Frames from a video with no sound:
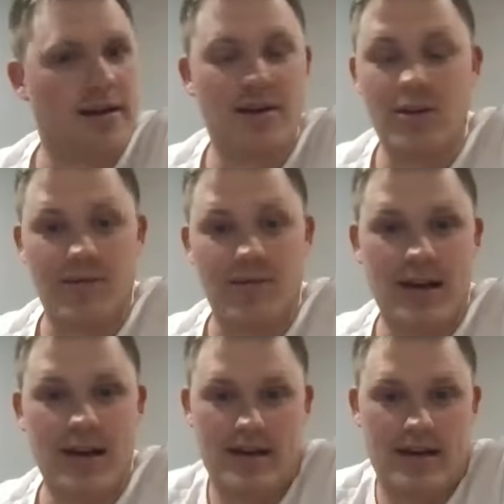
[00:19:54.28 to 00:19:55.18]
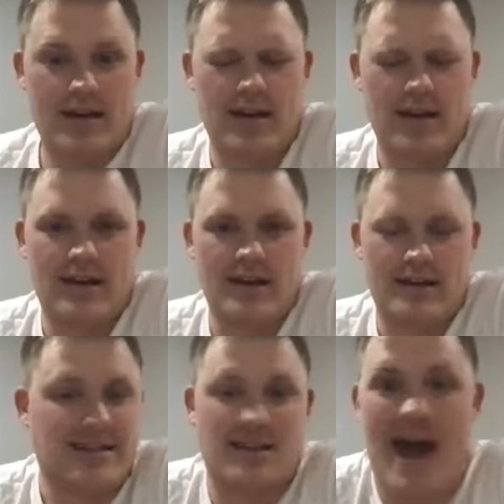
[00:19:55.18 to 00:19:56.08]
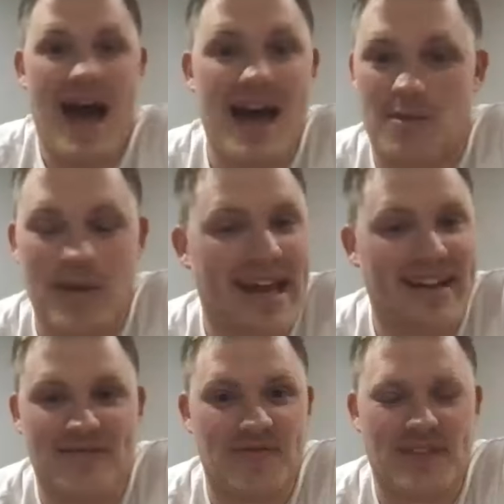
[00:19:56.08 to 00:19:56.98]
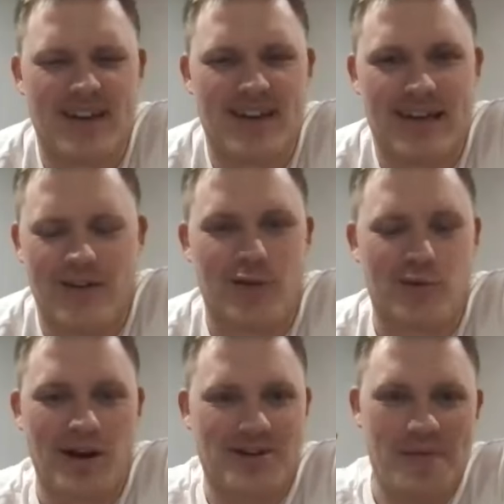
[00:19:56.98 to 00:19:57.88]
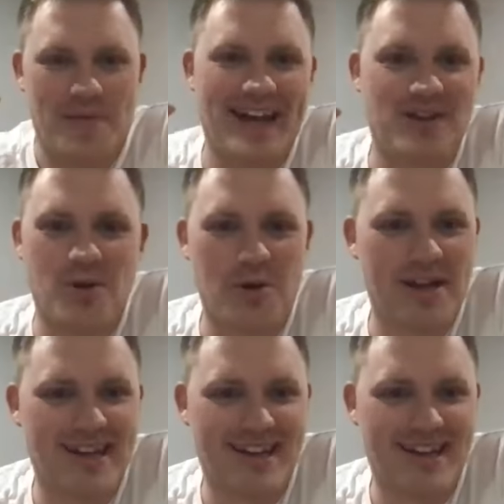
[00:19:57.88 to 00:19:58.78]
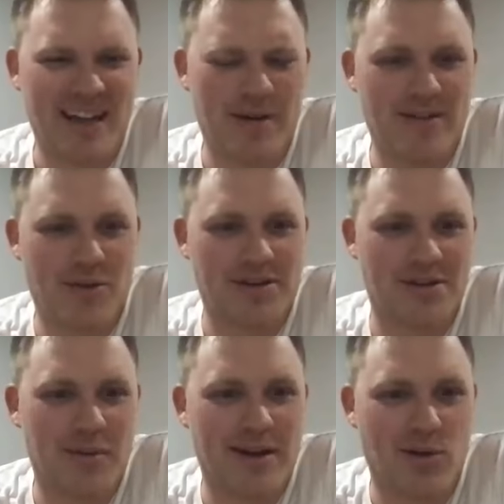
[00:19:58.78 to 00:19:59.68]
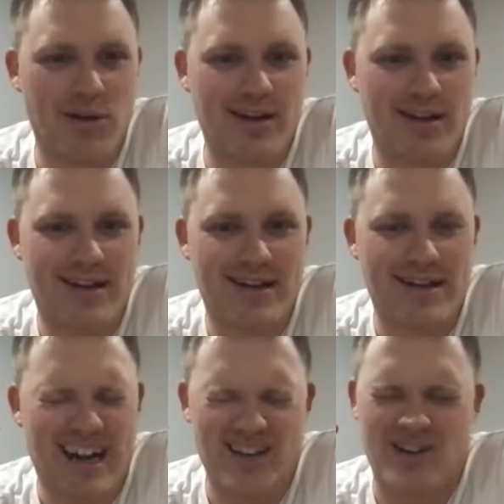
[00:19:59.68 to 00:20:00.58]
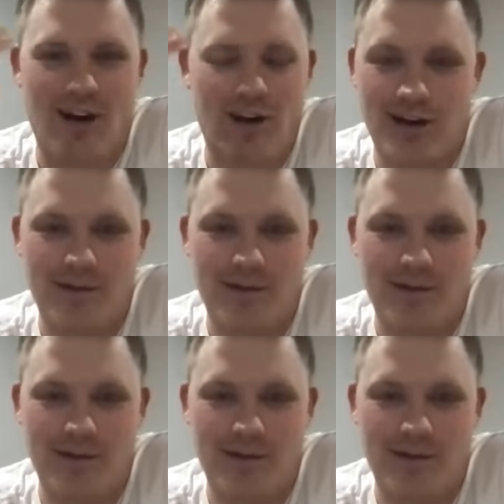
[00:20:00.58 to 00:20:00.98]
That's the path, man. You ever watch The Mandalorian? Anybody ever watch The Mandalorian? I just caught up.